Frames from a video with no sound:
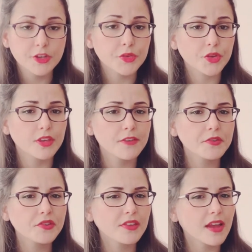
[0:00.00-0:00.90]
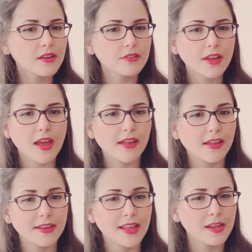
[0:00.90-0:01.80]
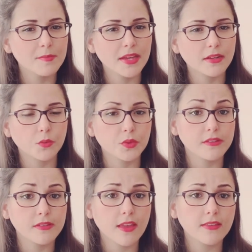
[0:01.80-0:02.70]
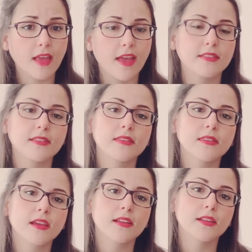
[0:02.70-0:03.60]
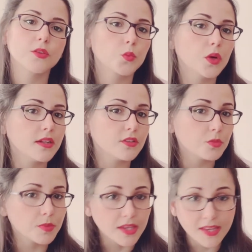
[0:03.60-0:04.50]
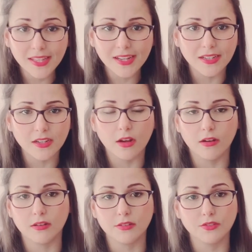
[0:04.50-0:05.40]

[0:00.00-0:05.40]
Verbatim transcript: So if you style uh, an element with CSS and say that you want it to be hidden or